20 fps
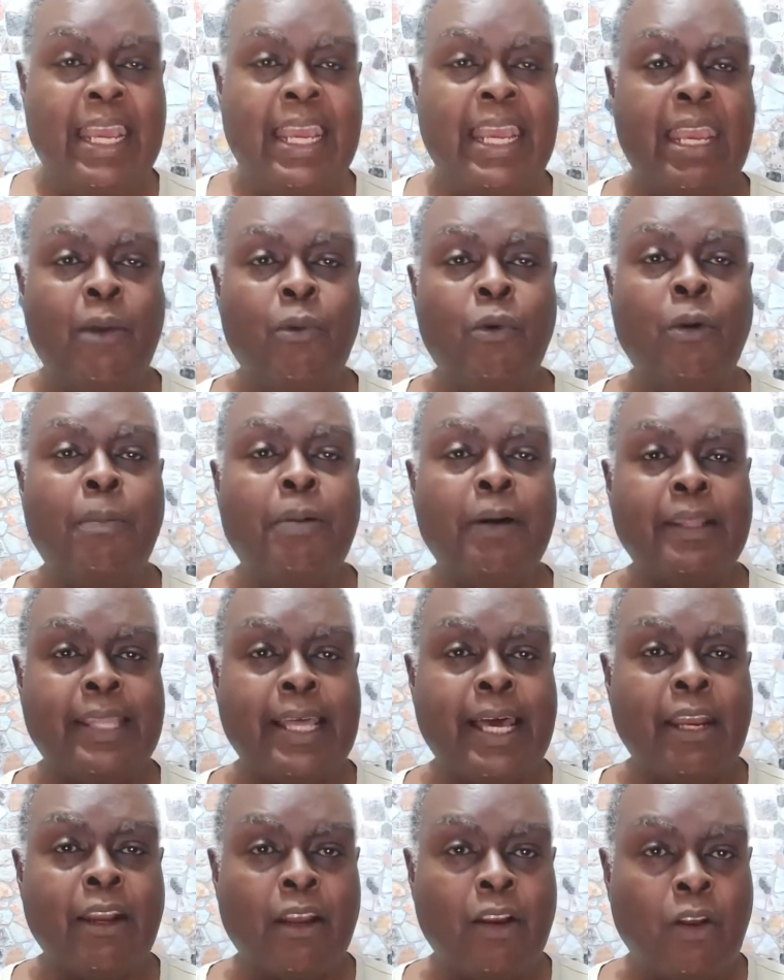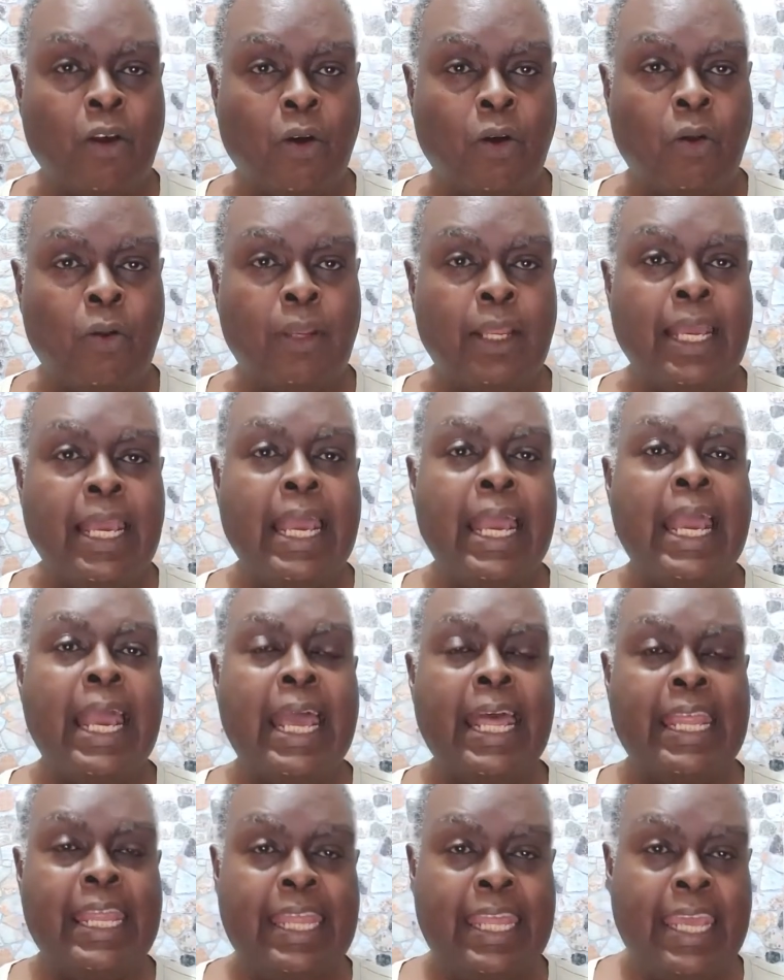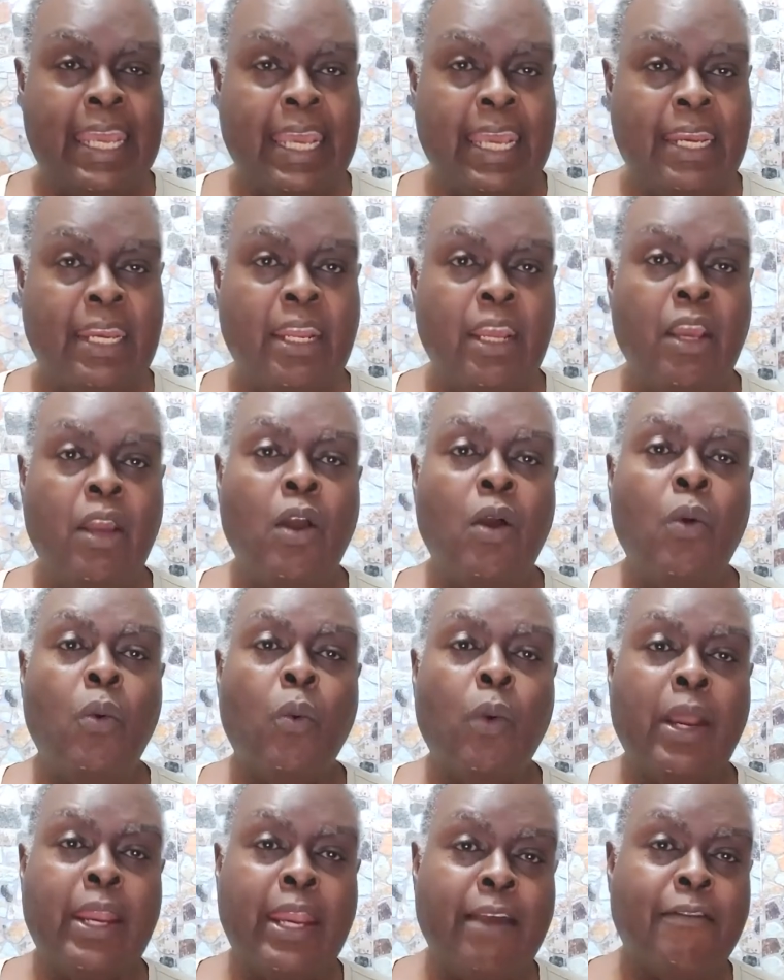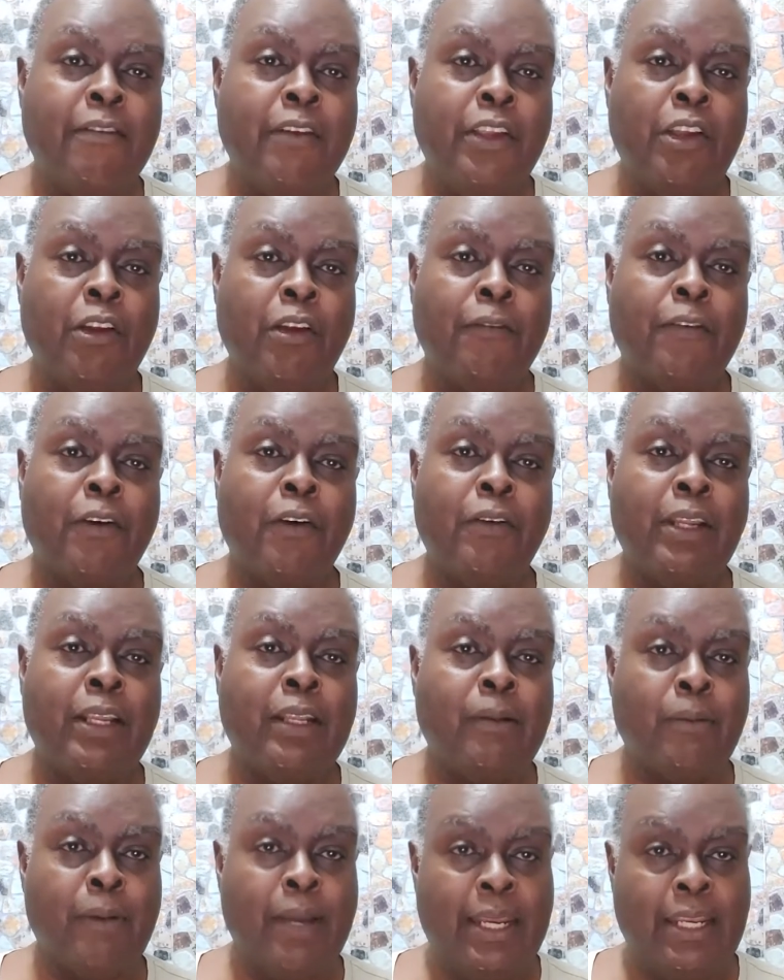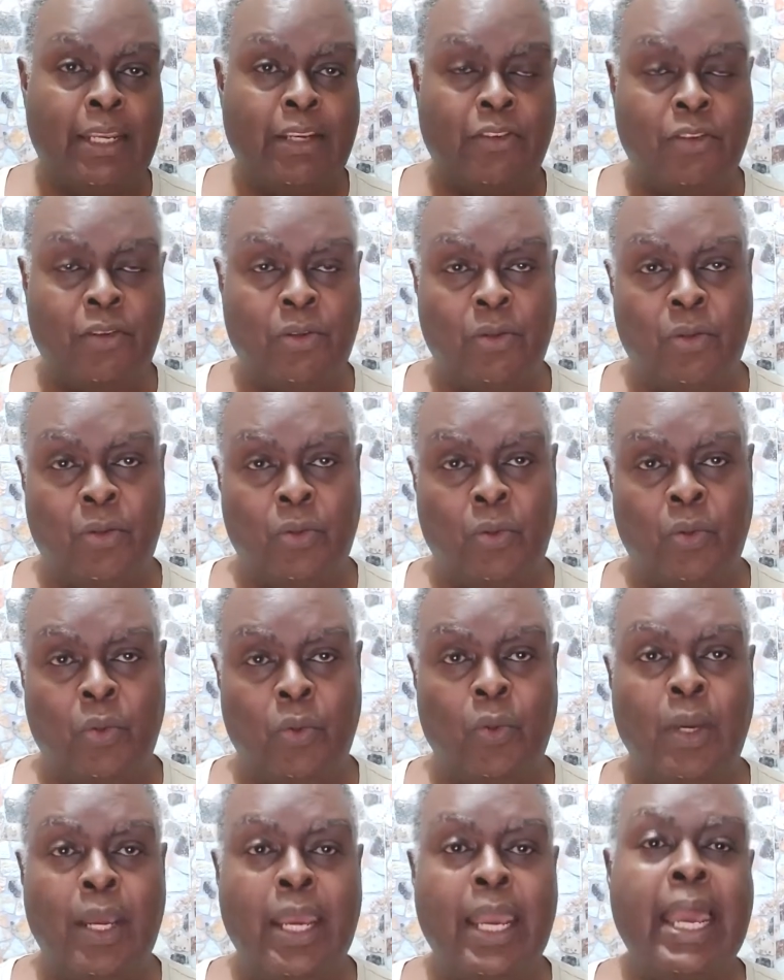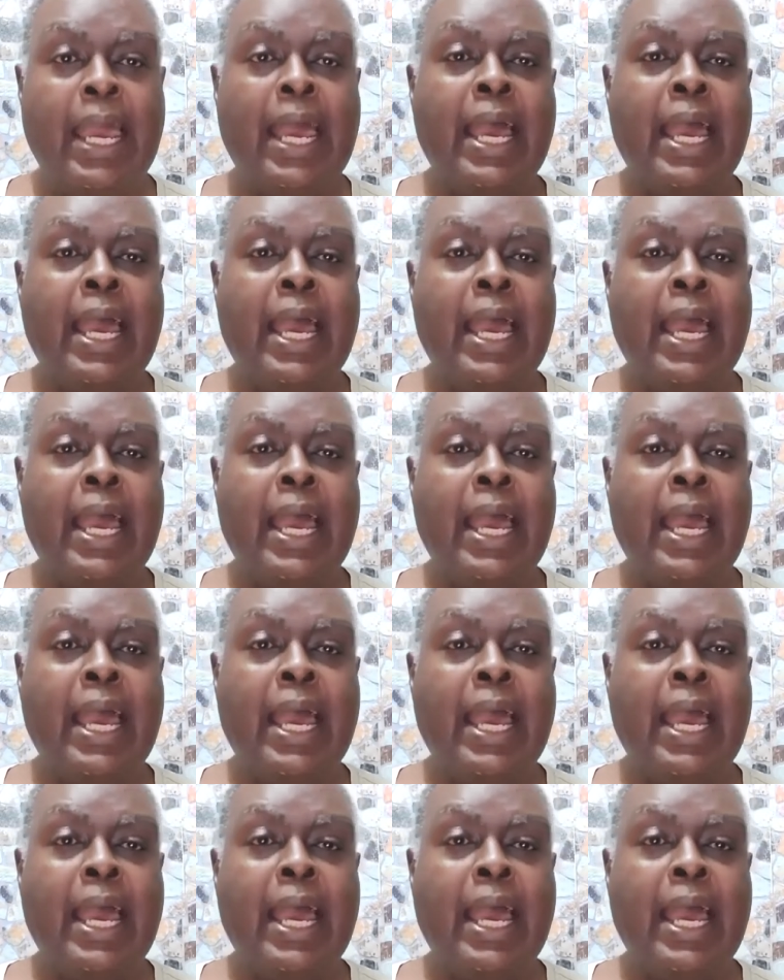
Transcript: It will put that on hold, and then whenever your phone is ready to